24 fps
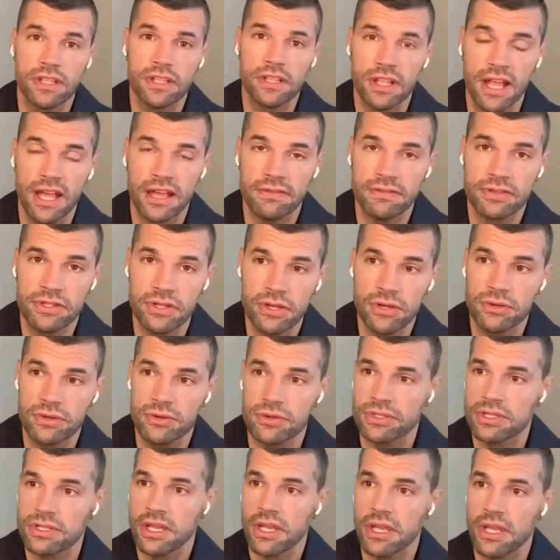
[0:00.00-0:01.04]
for the live
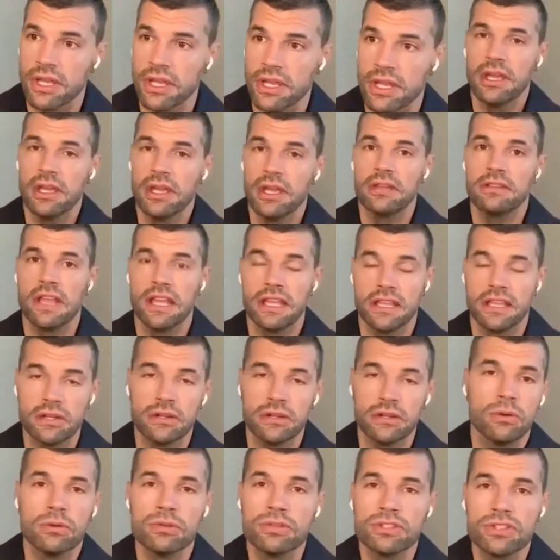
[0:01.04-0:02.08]
shows, they
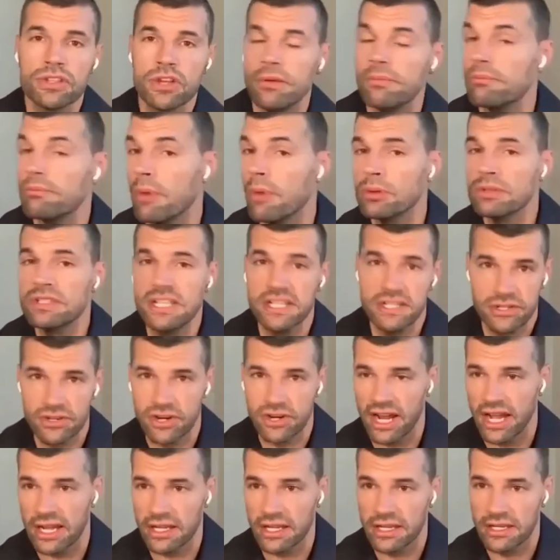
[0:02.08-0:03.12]
can also
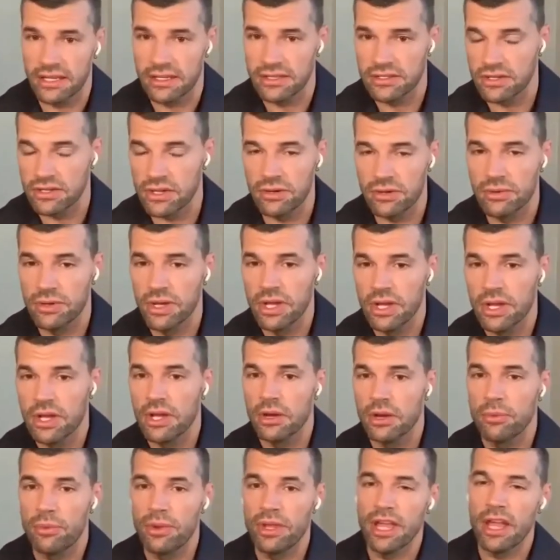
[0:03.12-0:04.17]
multi-track. So
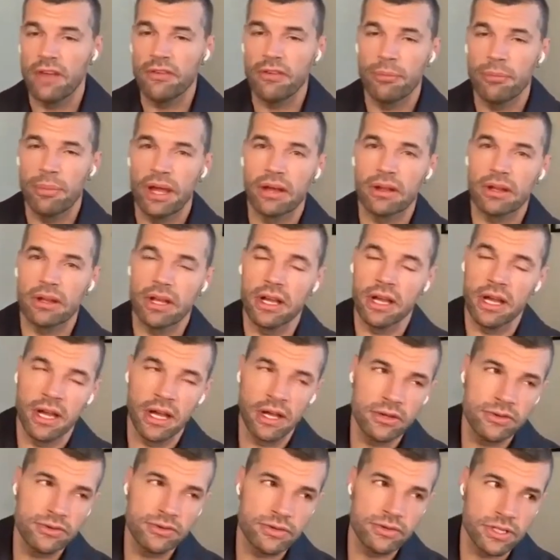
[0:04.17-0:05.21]
we have about
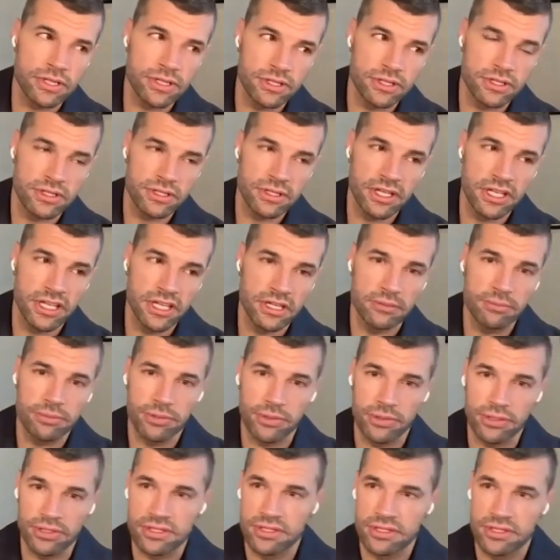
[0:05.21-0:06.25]
100
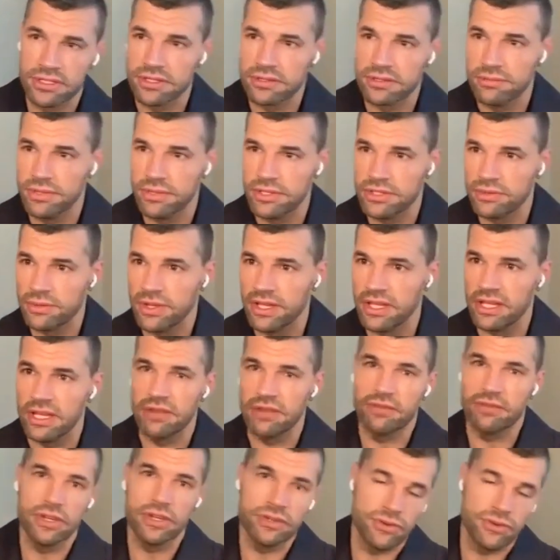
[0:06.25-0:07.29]
inputs between
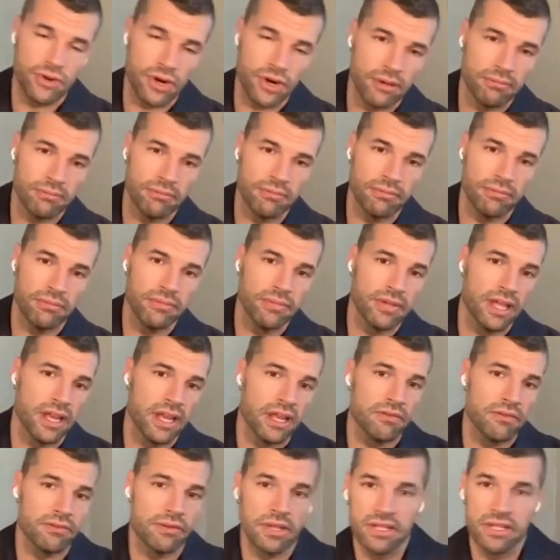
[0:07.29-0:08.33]
every drum
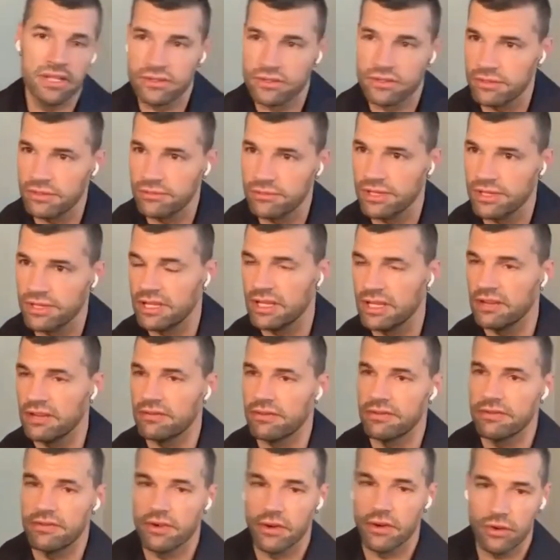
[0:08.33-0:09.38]
and every instrument and
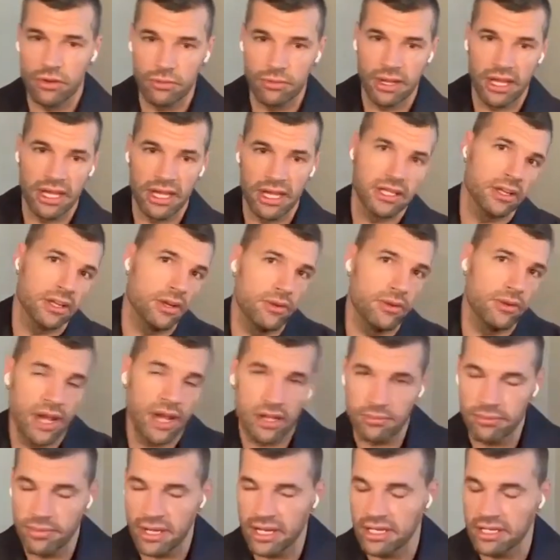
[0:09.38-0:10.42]
every vocal mic and
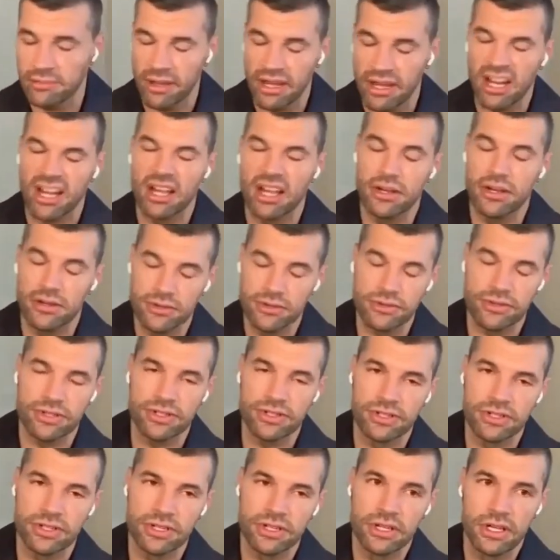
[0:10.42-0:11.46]
crowd mic, about
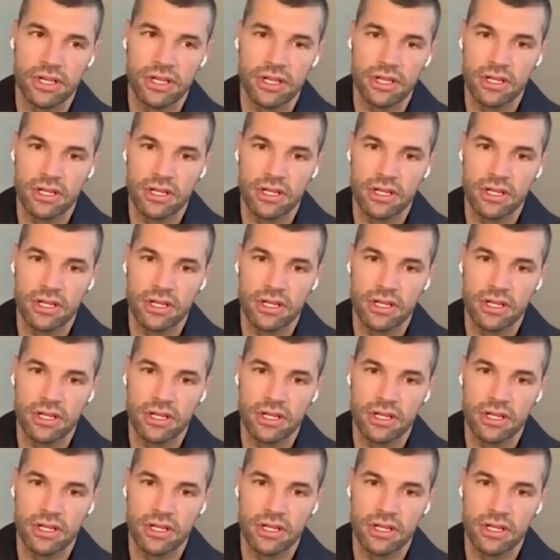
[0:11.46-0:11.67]
100